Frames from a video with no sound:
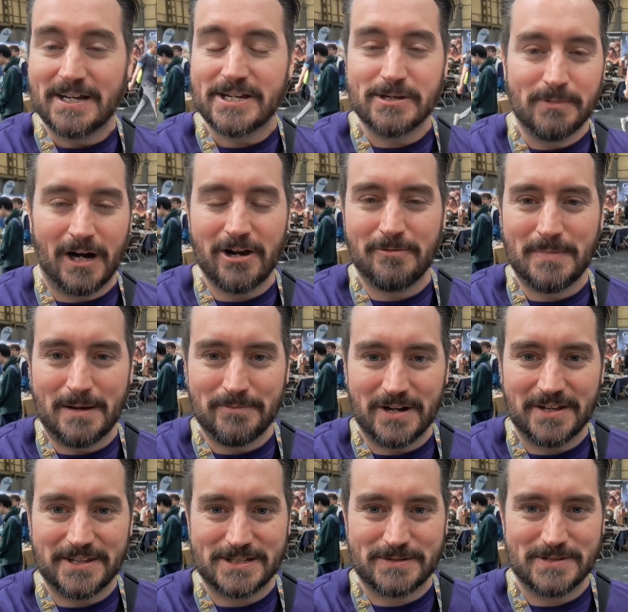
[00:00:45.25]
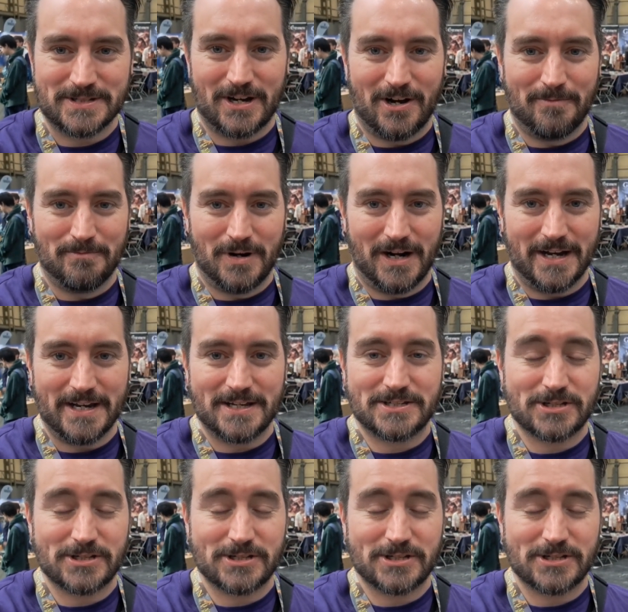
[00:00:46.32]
You might remember this was on my